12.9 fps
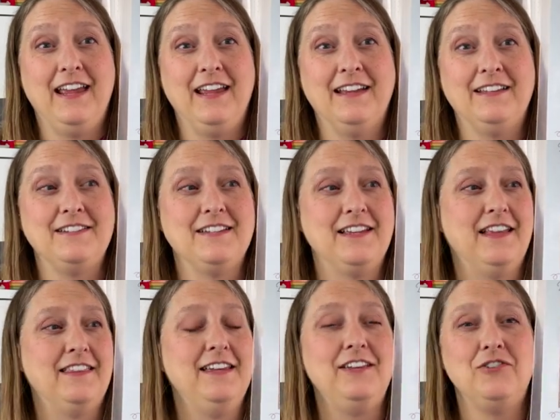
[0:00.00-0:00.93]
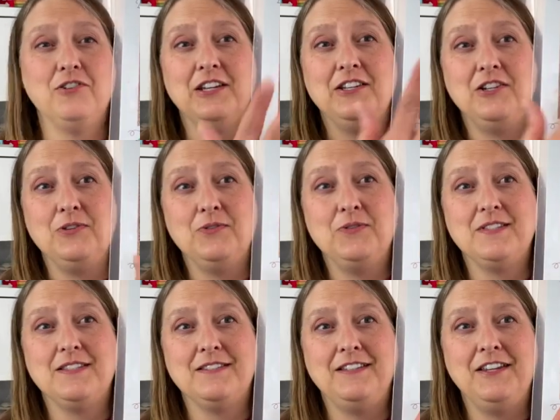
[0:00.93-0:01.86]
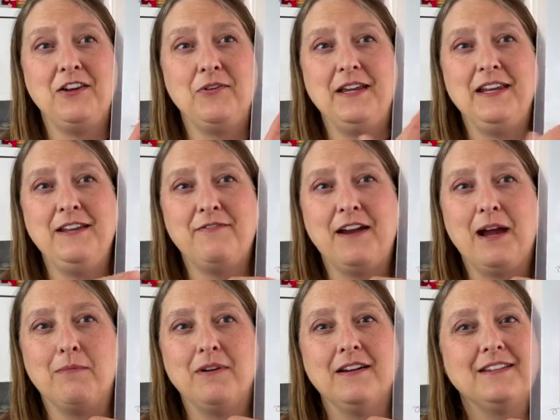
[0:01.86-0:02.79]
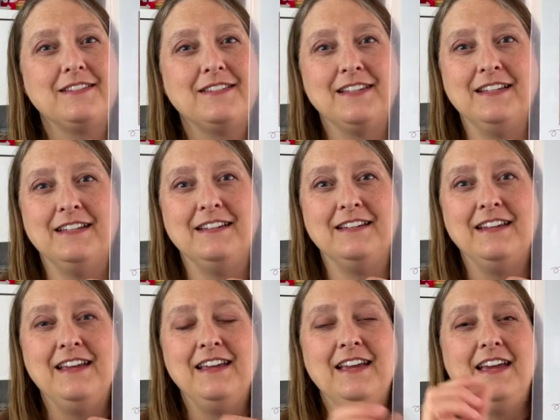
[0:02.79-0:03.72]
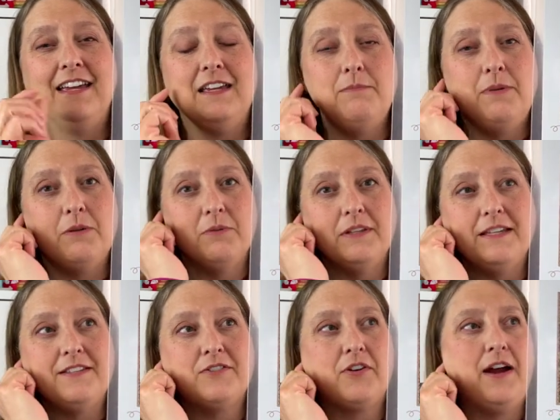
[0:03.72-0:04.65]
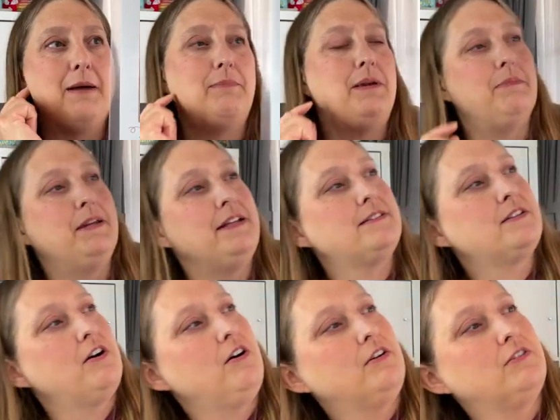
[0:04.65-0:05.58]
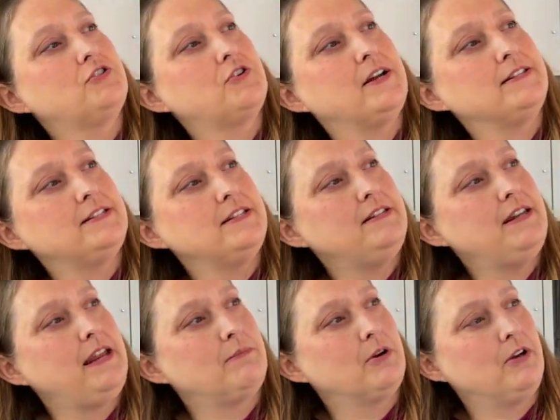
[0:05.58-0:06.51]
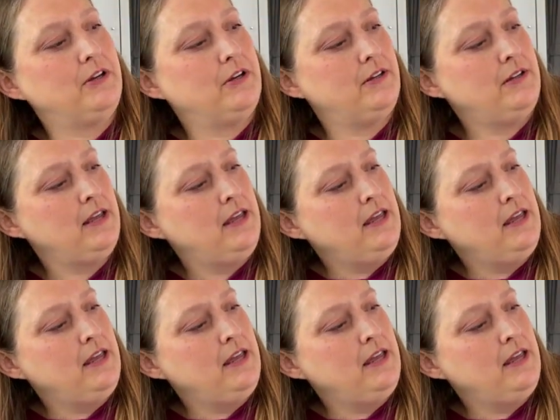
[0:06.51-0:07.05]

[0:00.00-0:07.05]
And I think you can use, you know, any fabrics, and it can be really scrappy, but it's called Dresden Neighborhood,